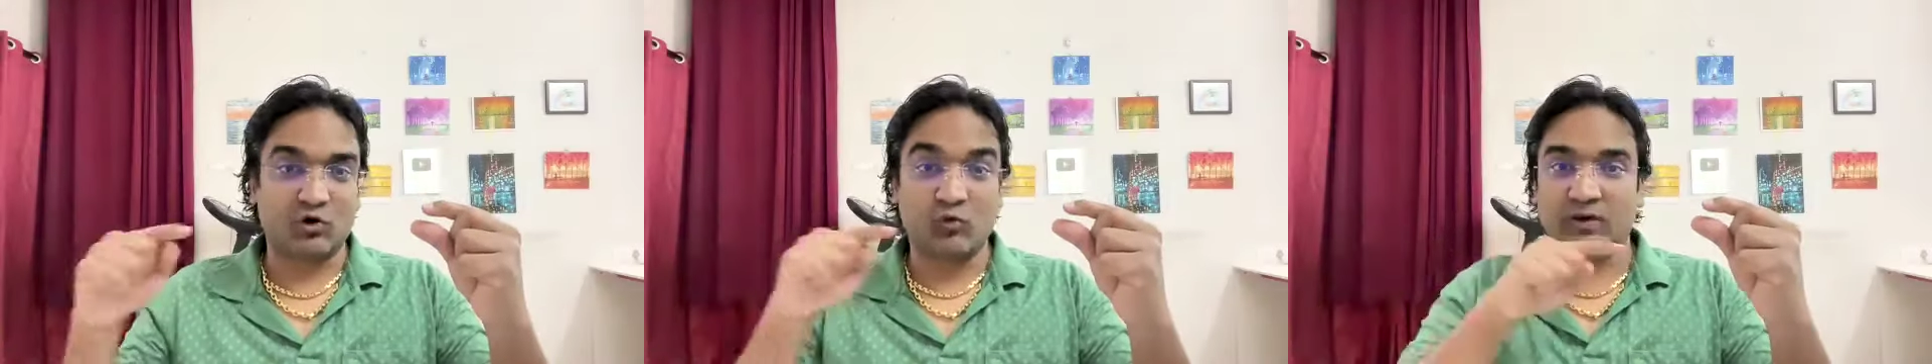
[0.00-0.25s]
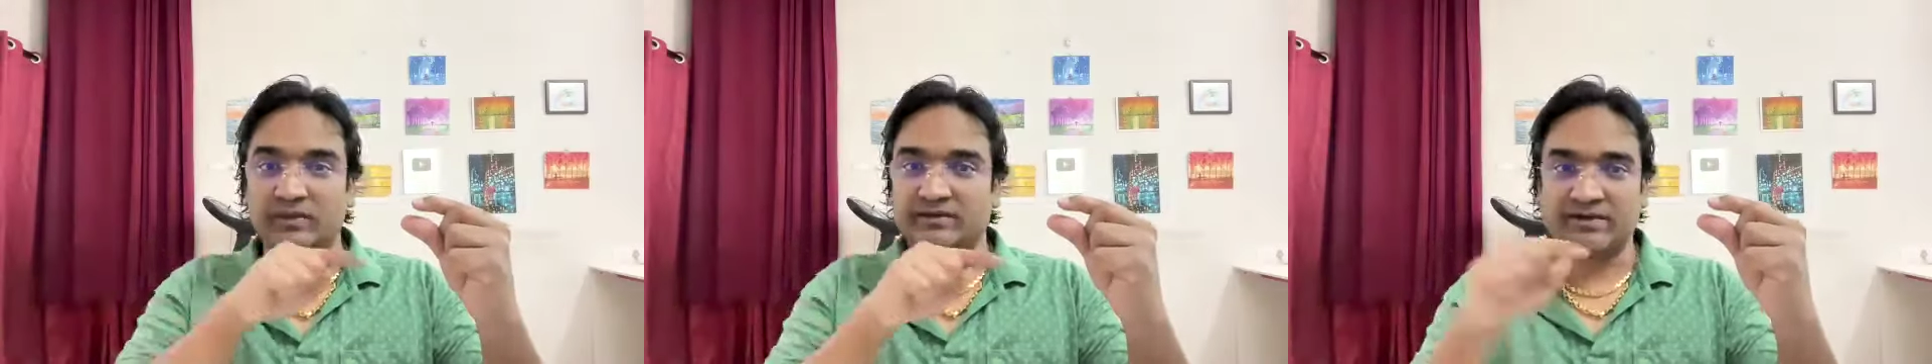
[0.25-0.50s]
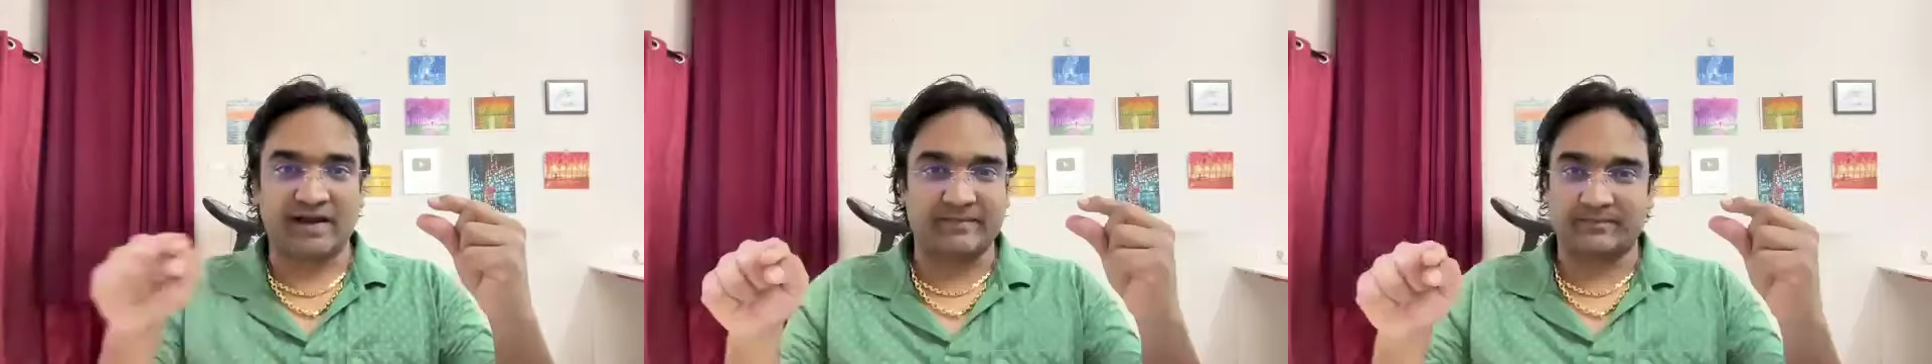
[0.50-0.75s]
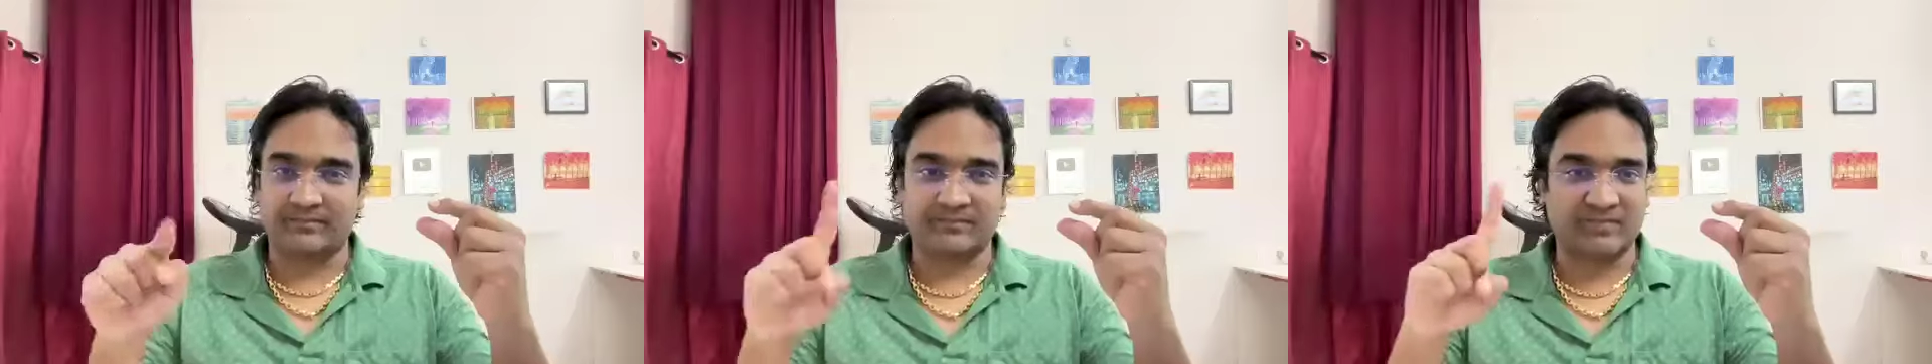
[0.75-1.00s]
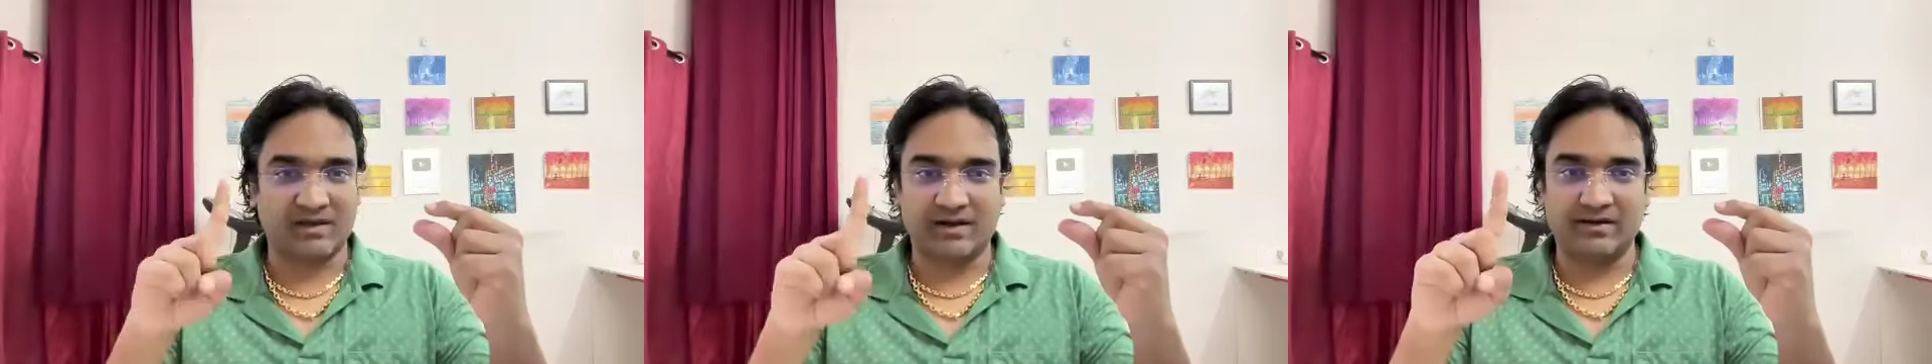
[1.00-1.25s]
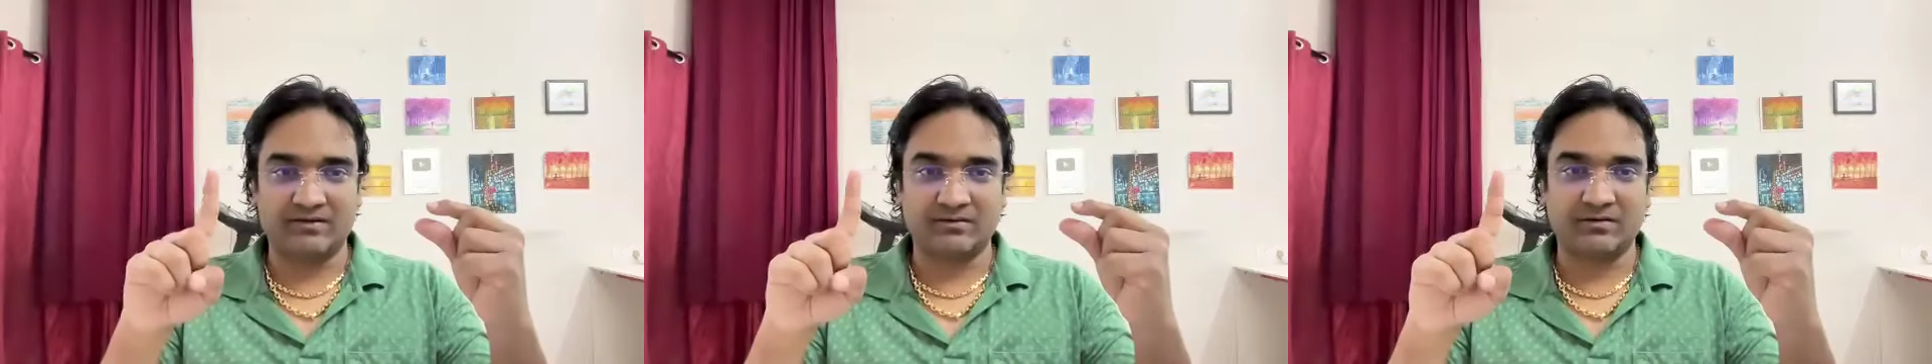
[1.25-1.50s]
over the time,
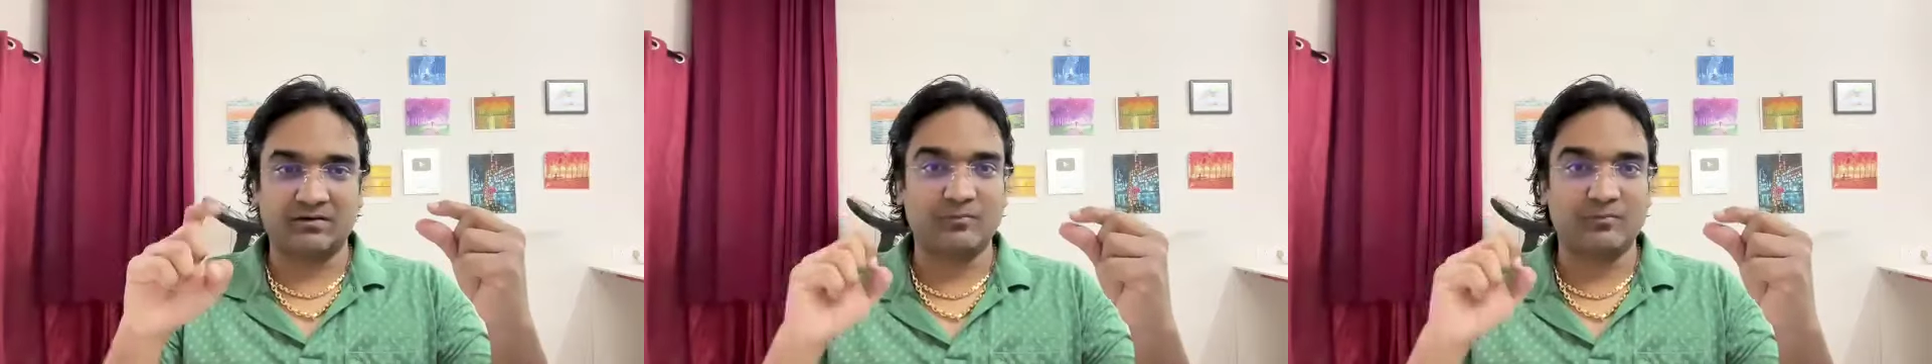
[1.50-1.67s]
correct?